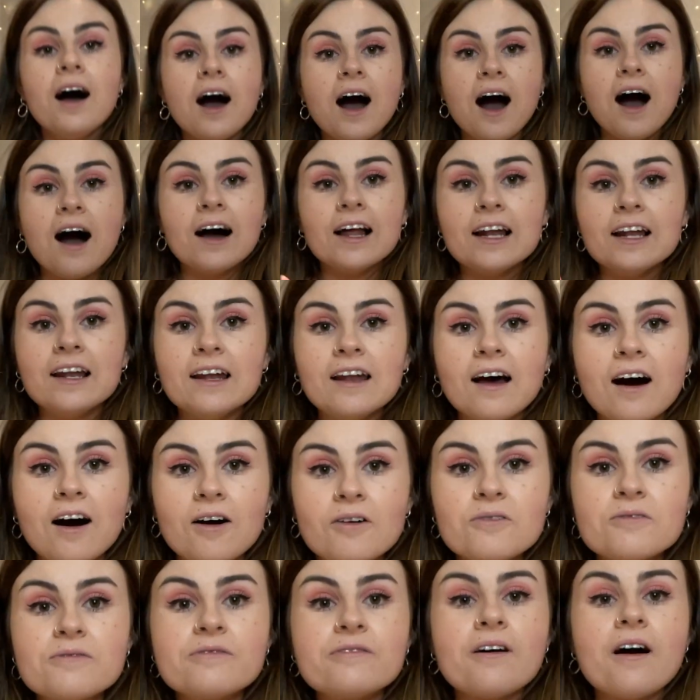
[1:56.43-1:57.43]
I
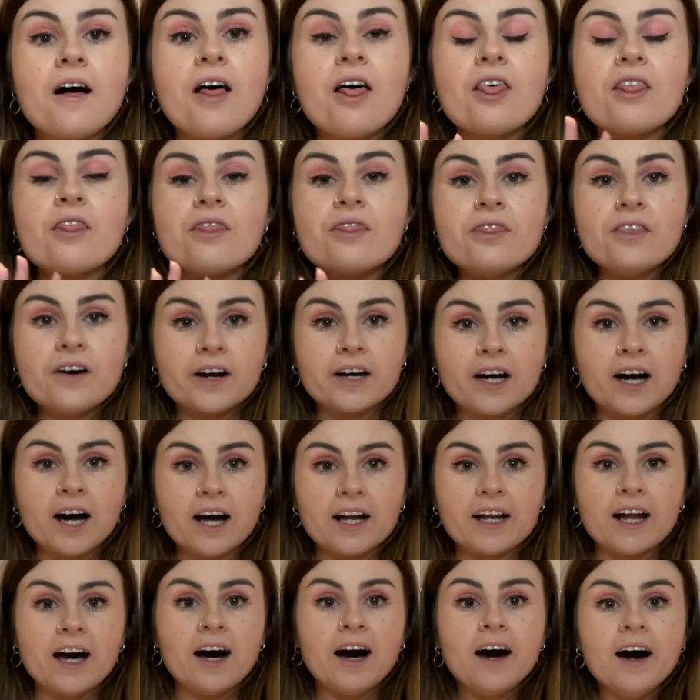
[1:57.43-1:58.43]
love the
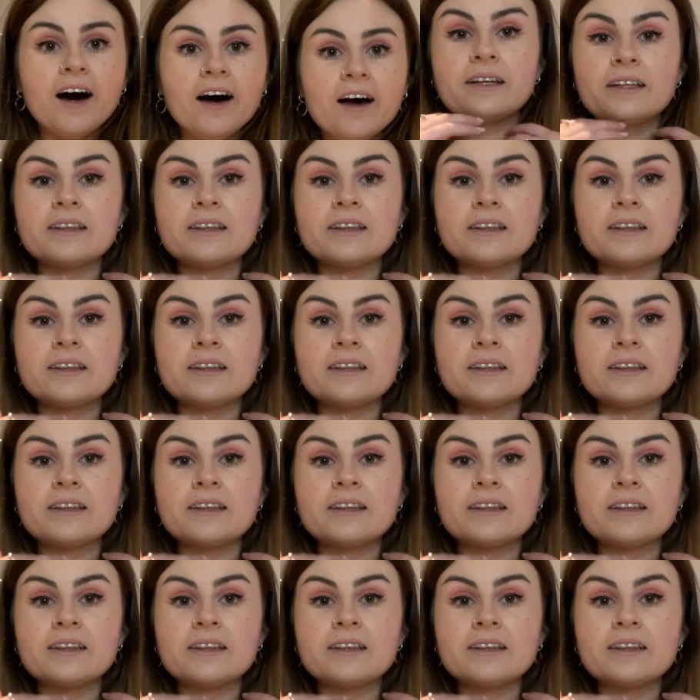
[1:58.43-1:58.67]
color.